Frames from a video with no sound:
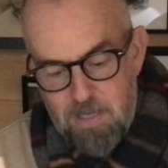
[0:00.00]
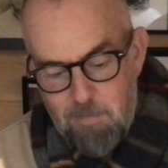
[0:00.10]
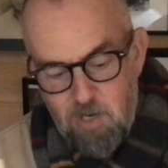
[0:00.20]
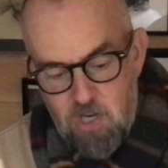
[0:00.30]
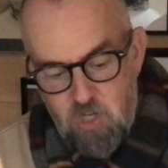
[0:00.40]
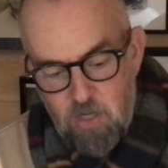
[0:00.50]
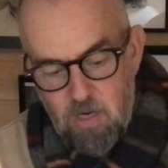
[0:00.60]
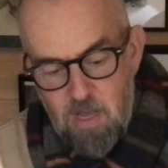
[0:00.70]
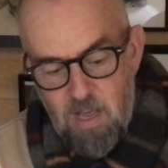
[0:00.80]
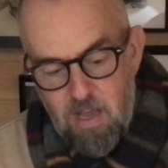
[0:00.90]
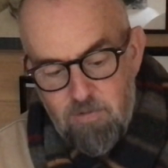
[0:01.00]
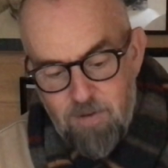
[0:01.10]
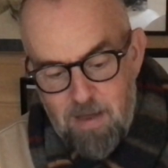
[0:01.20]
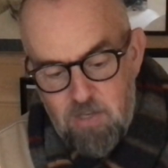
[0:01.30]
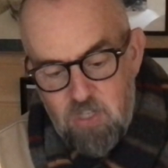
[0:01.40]
ammunition. He
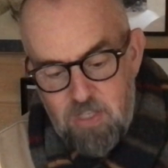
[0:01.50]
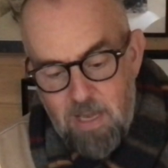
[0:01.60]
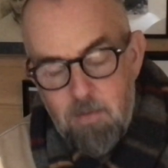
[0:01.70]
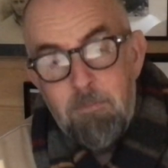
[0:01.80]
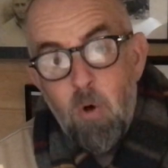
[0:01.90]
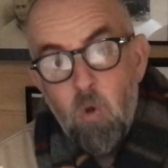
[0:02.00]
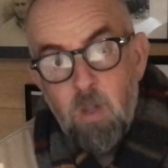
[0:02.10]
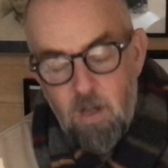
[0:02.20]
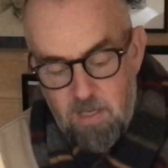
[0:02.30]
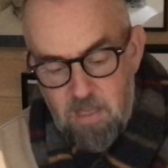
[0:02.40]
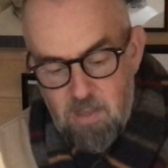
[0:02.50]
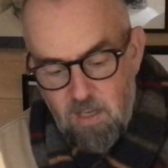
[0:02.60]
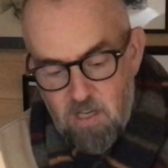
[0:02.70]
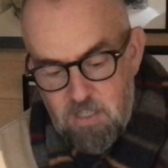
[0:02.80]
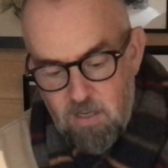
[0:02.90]
found his second ball lying in the
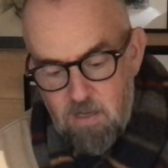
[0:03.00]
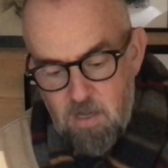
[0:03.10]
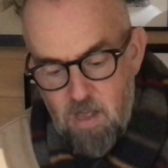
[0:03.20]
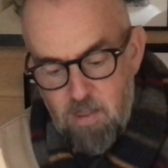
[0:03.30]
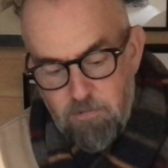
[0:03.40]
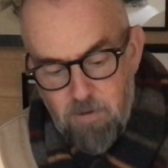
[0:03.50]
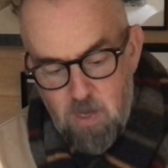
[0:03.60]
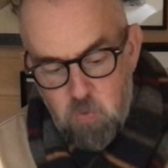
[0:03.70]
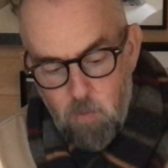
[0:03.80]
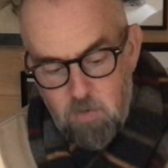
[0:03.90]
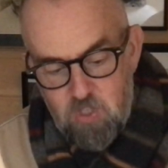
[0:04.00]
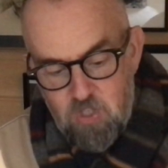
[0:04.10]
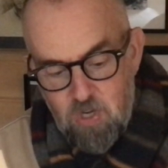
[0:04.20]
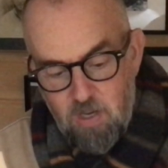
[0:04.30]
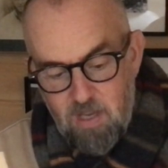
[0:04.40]
gutter. The first one was
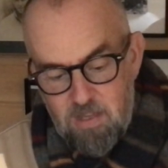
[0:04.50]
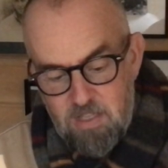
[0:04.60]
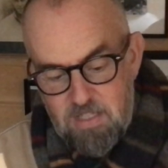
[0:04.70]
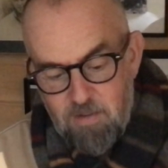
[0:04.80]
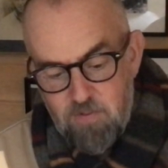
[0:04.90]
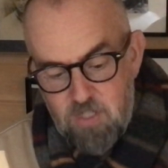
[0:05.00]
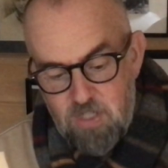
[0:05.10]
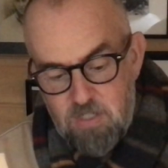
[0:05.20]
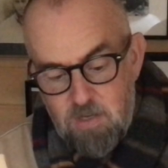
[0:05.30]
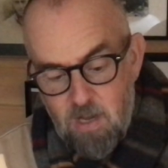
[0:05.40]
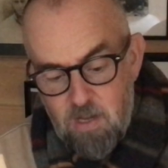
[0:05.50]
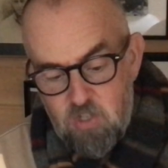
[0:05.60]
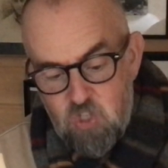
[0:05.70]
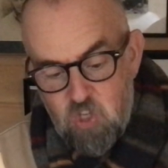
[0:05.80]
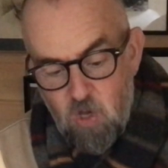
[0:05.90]
stuck in the Staffage's
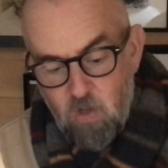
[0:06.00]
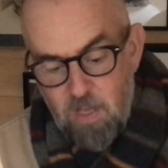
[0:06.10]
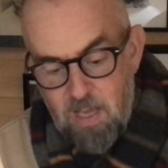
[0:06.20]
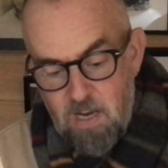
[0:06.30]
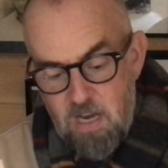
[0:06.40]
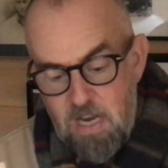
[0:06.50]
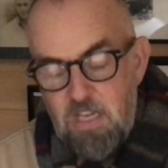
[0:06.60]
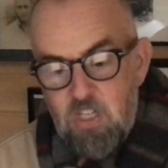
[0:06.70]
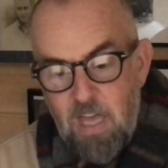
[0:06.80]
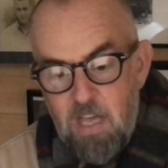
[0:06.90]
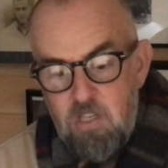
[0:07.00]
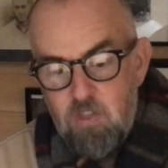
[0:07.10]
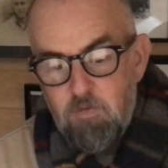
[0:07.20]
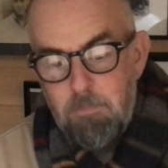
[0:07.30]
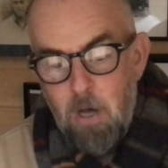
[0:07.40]
skull in a neat case
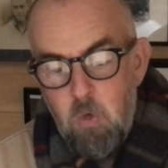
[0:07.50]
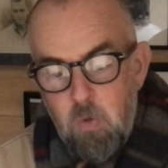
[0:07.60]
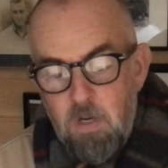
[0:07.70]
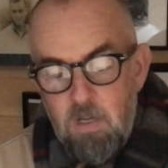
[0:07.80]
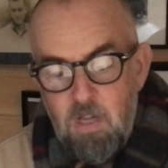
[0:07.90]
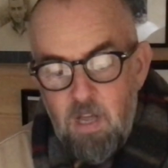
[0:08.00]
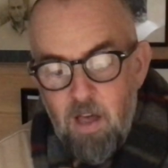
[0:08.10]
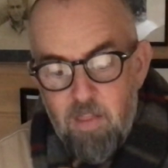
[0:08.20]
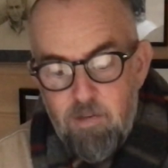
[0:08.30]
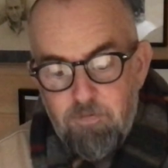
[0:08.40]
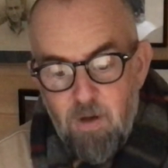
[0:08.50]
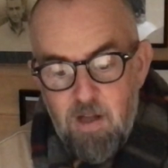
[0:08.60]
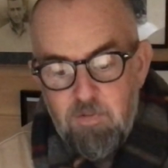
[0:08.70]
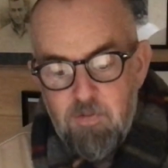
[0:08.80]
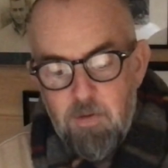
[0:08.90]
of bone, and the
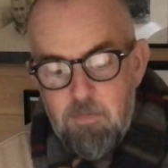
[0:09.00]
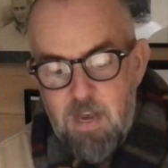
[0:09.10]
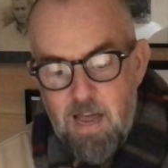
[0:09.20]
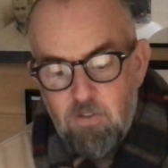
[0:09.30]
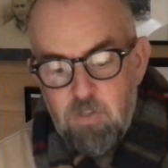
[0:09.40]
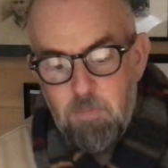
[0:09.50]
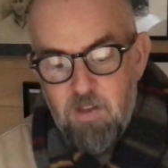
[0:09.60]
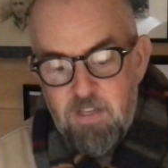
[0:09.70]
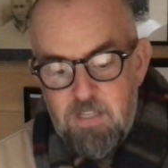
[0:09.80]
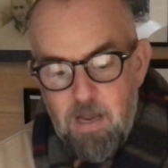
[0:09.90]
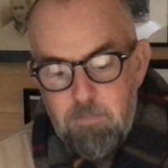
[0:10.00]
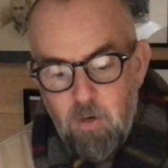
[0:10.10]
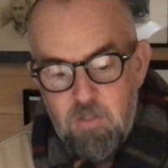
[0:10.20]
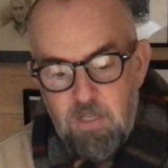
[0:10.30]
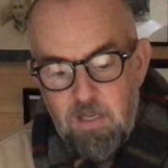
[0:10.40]
5 of them knelt by the dead
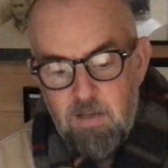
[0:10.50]
body.